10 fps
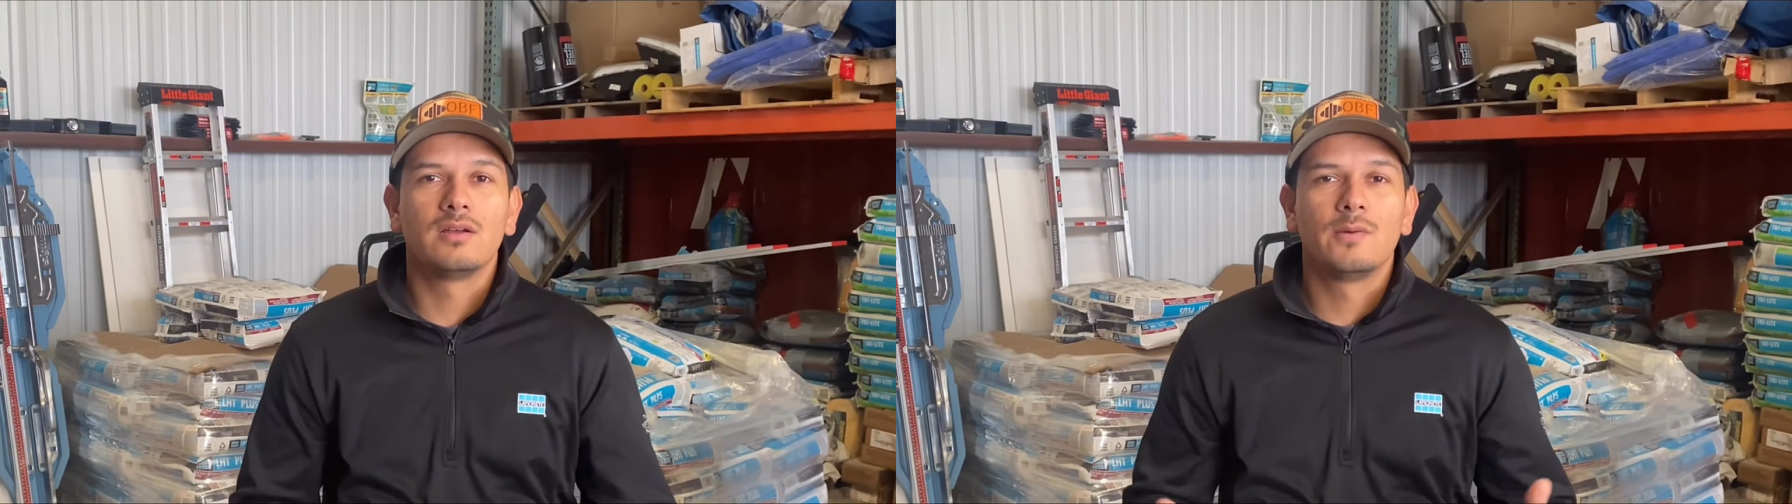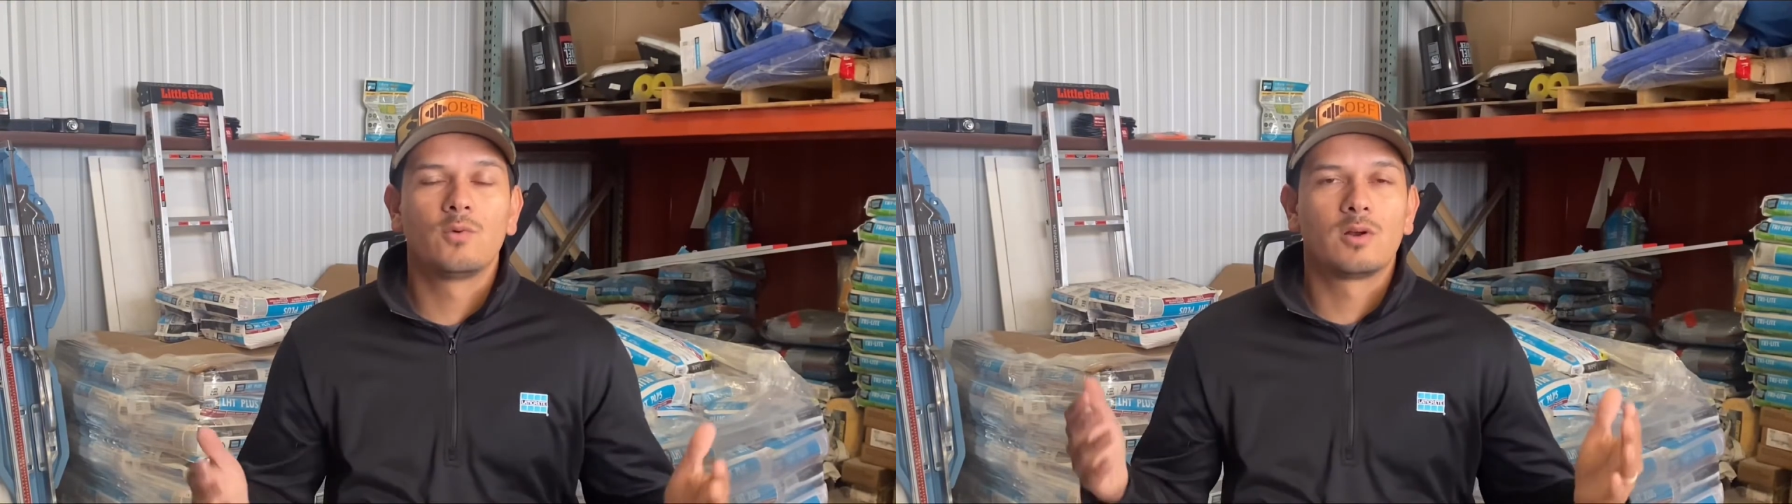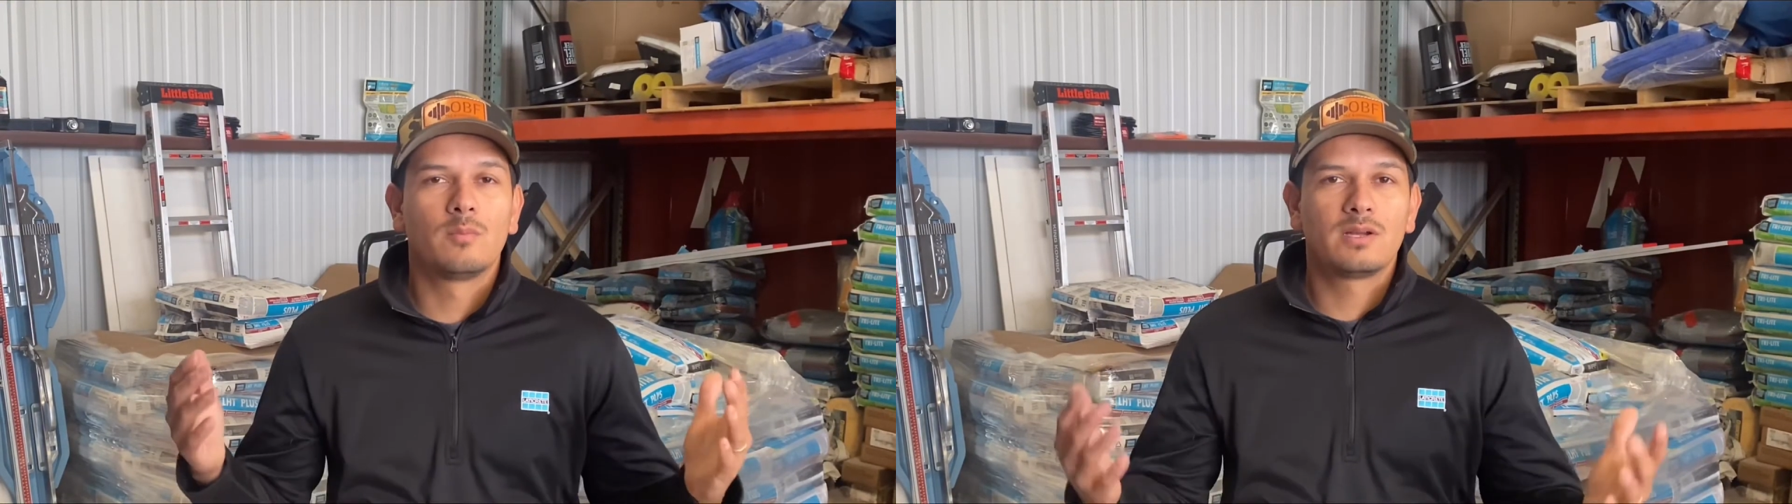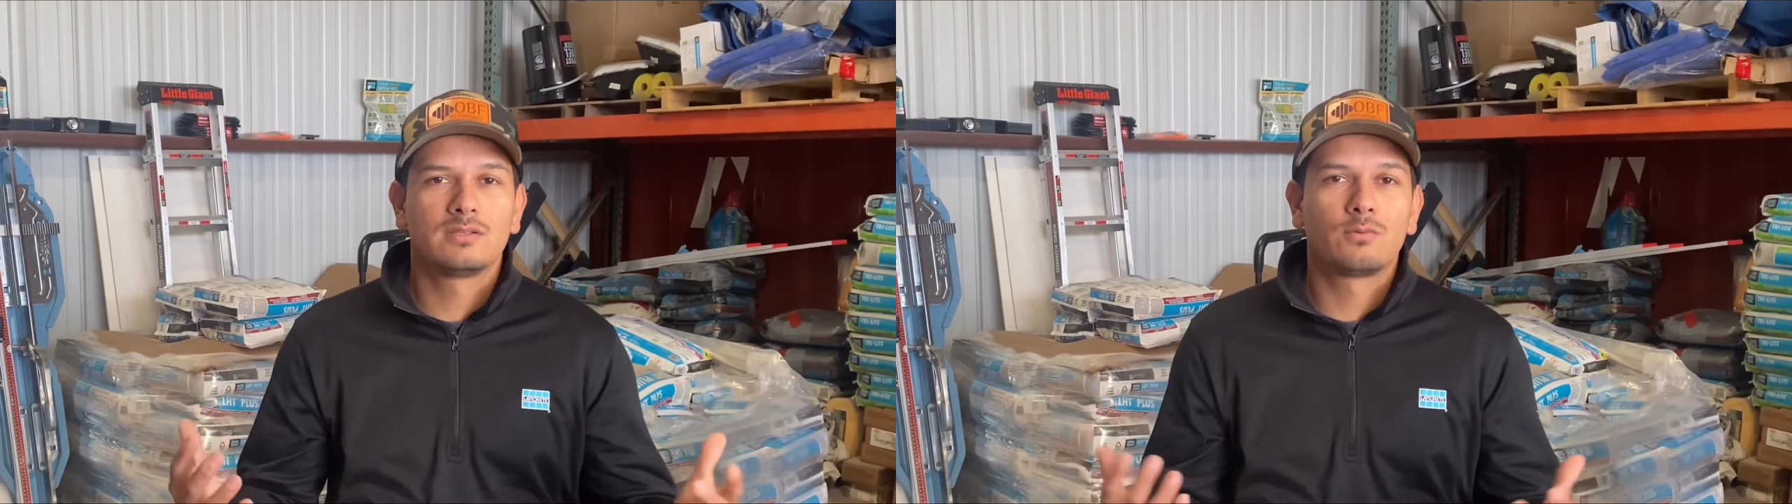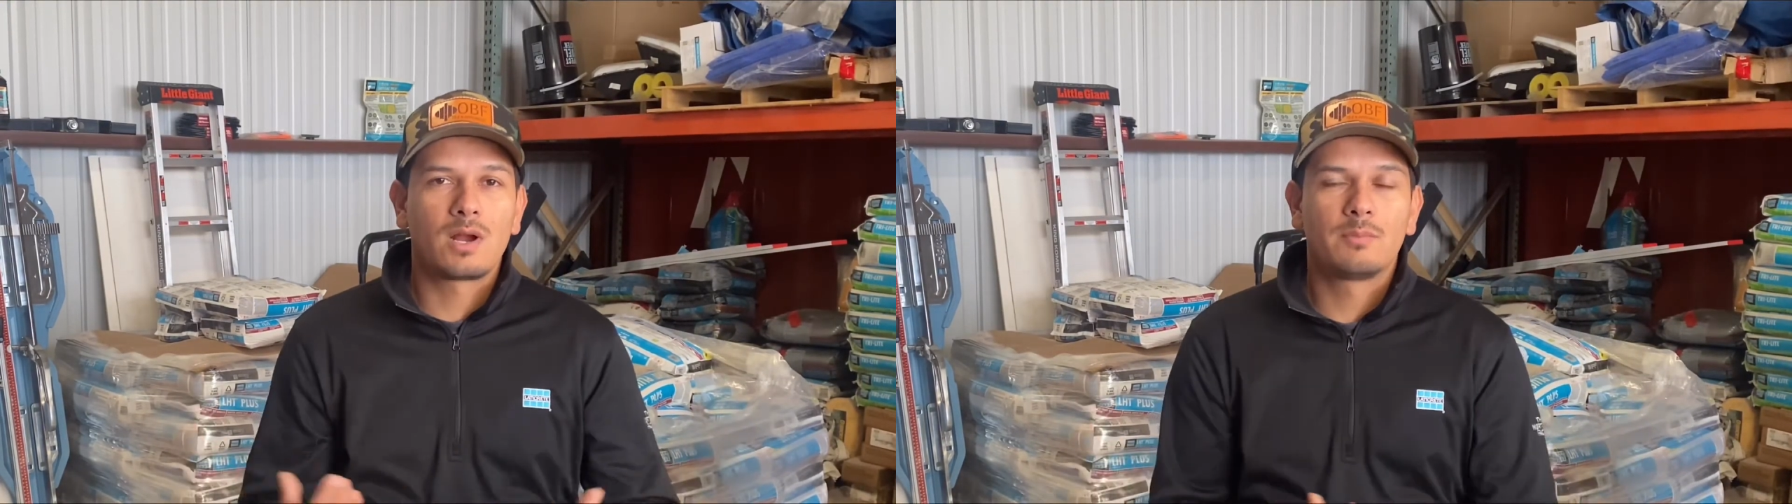and we're about
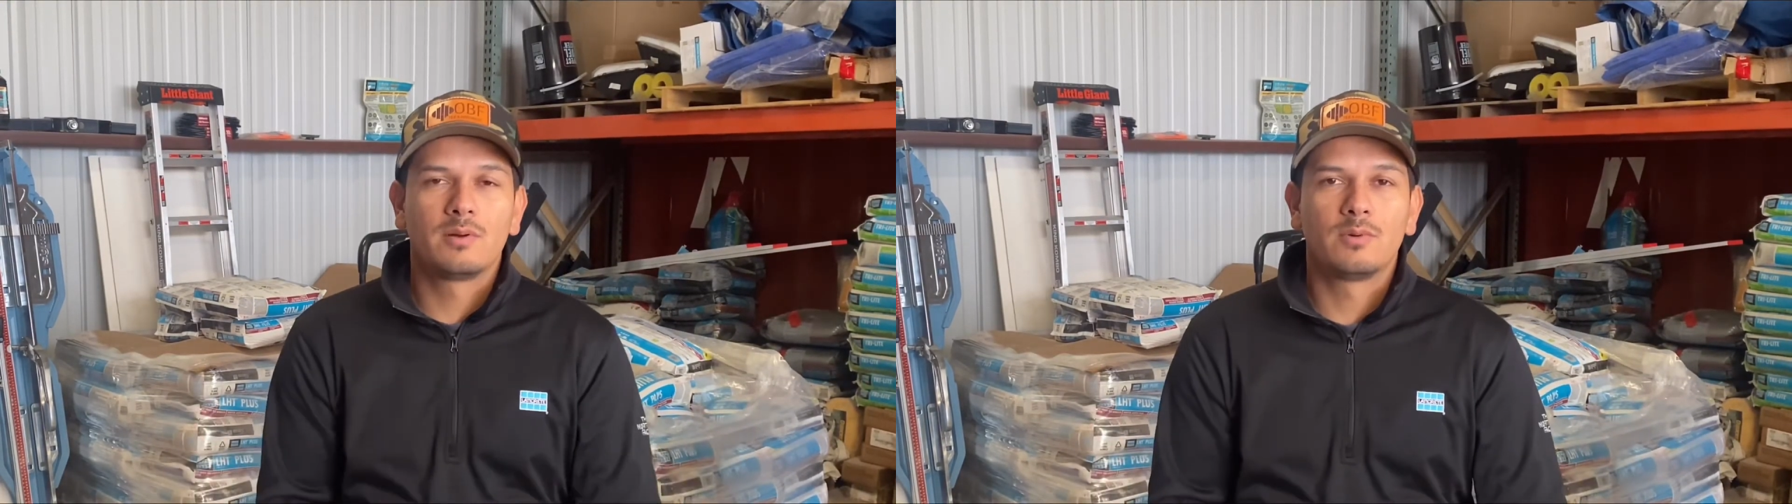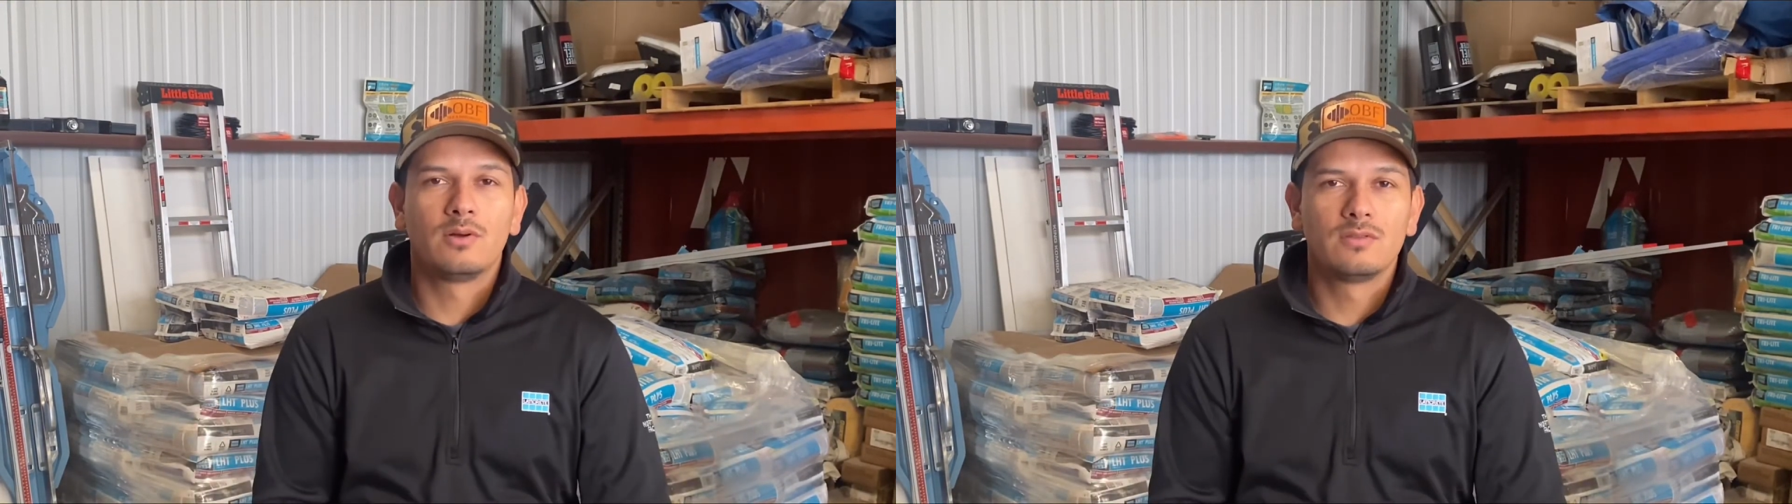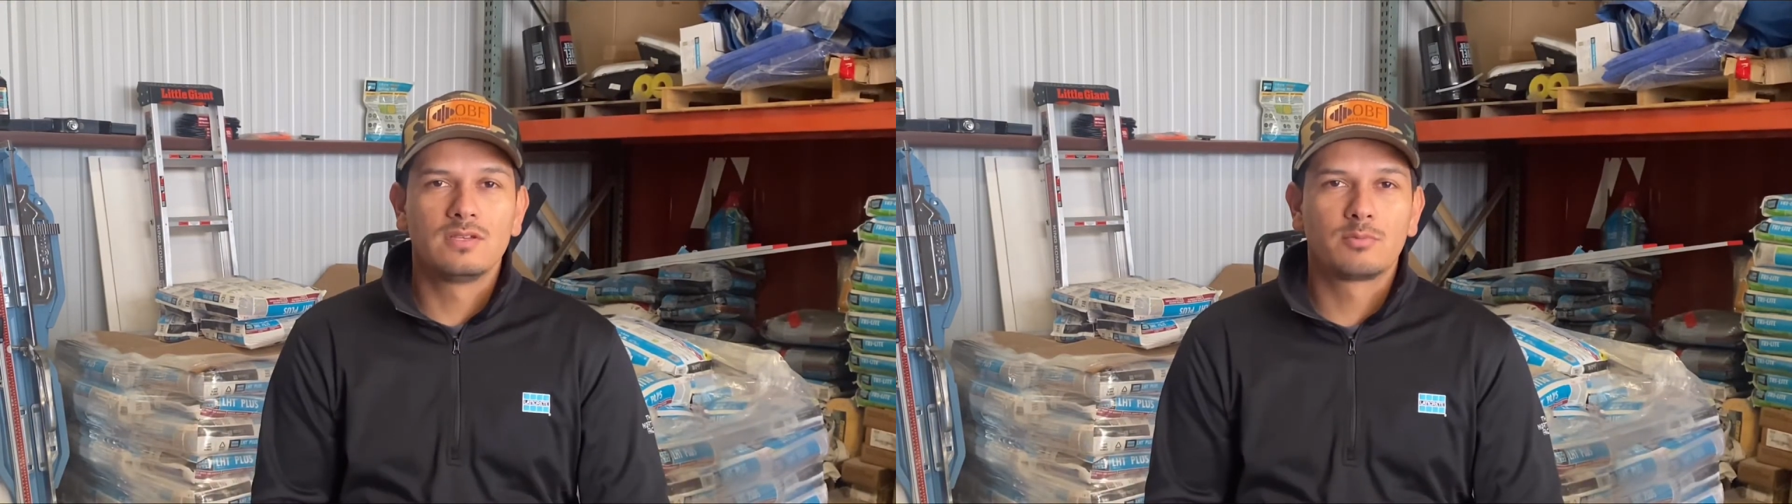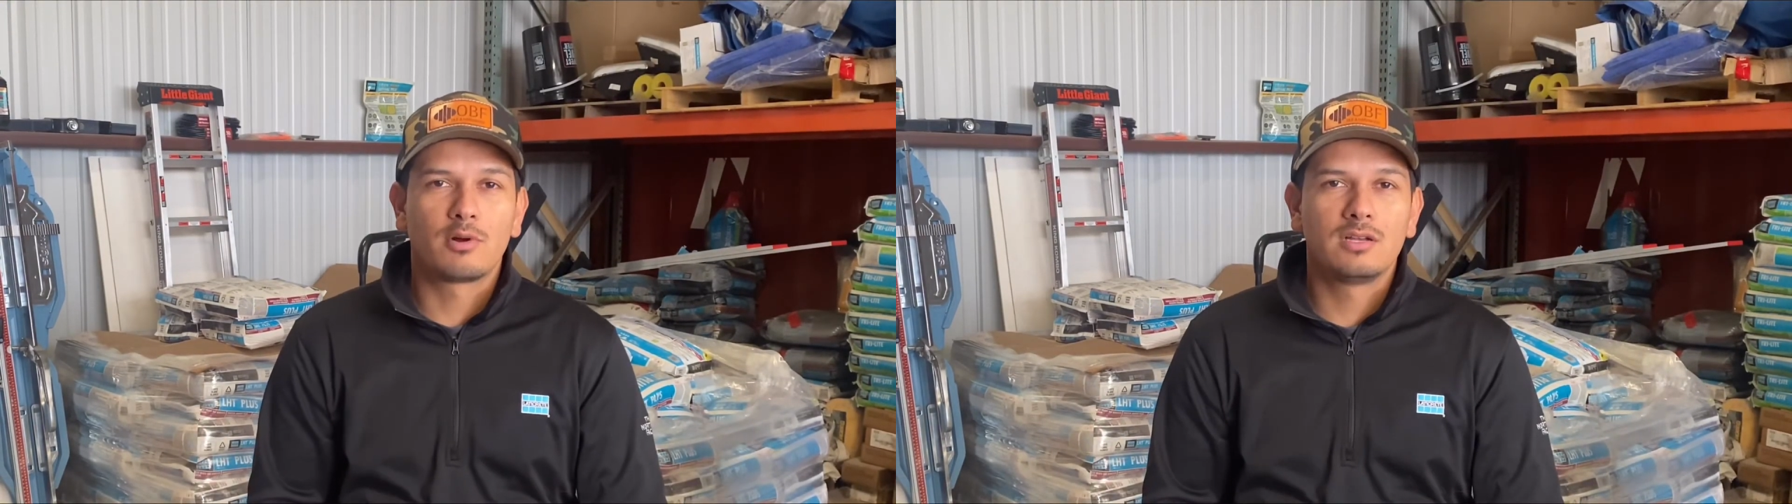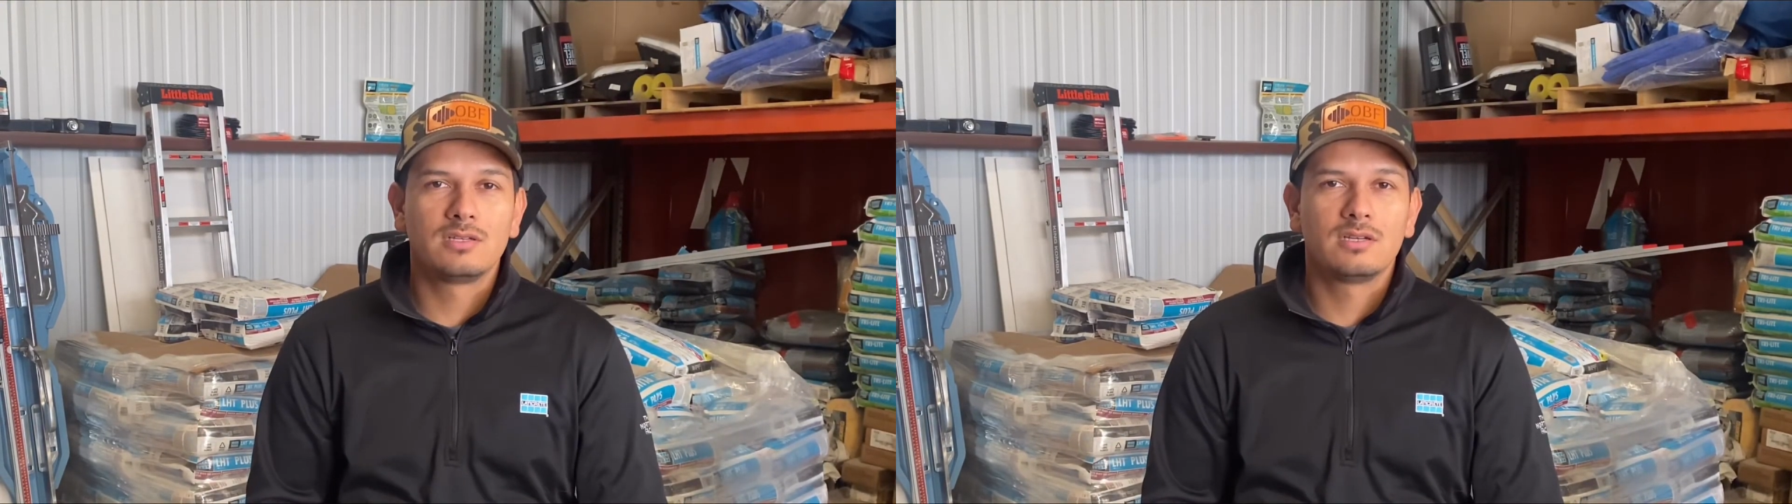to wrap up all these
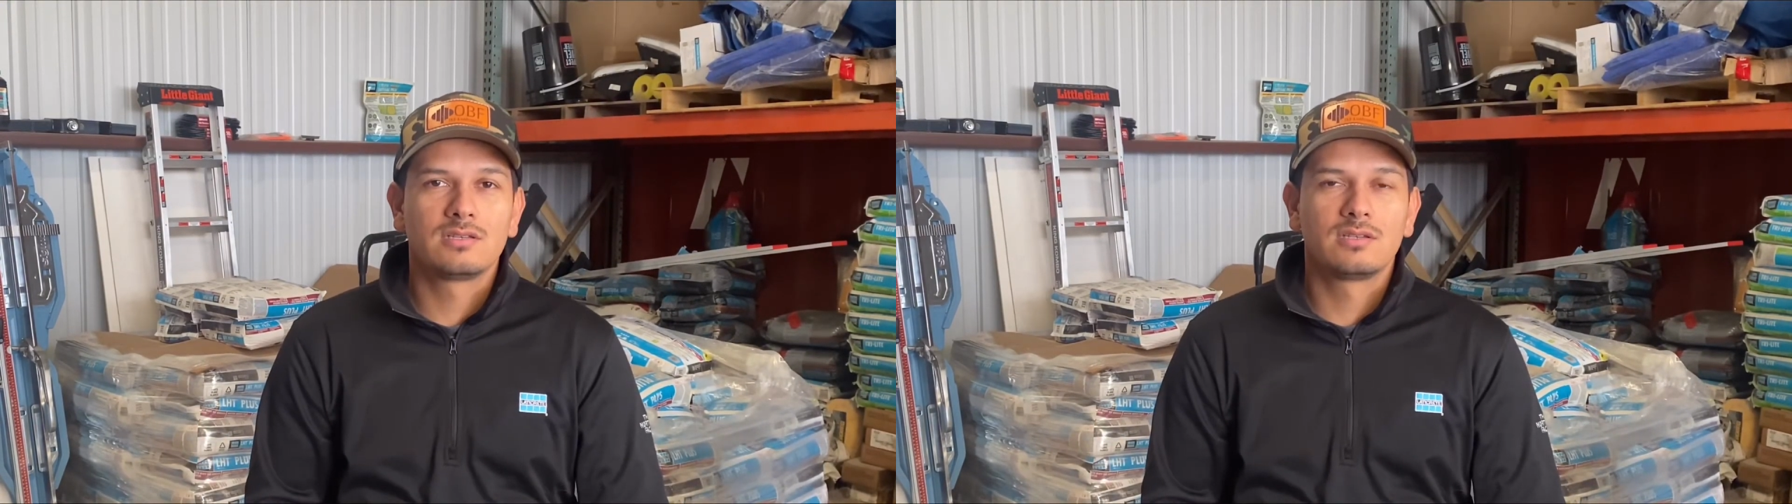projects.